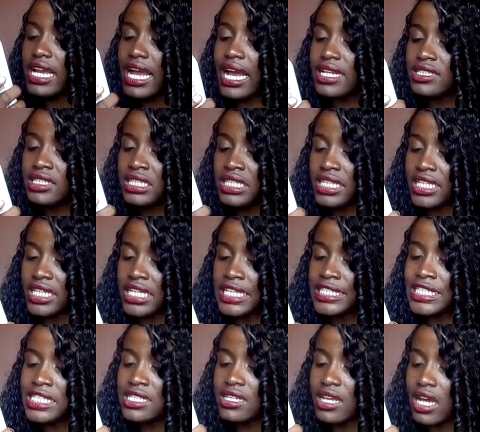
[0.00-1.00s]

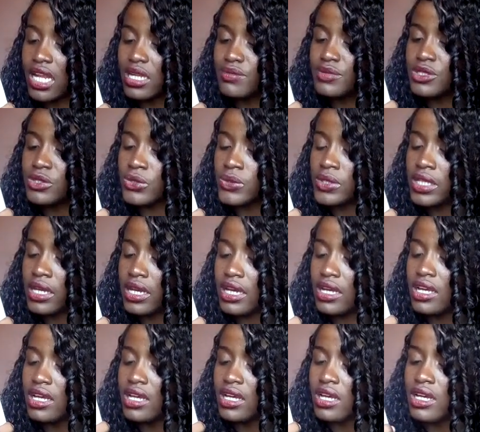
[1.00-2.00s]
anti-age scalp
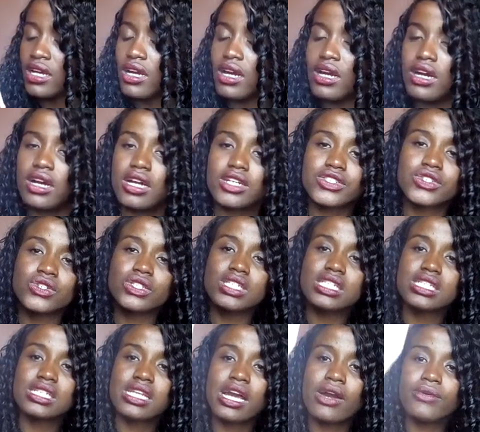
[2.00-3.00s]
soother. So
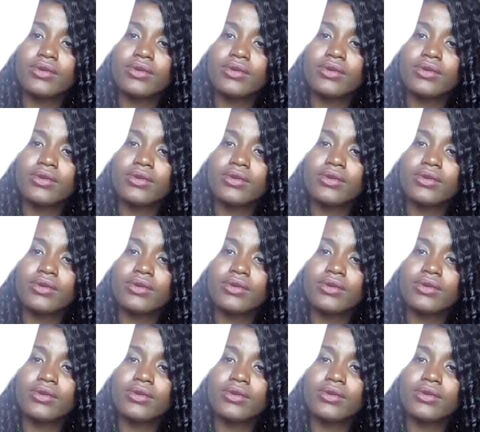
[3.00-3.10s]
this is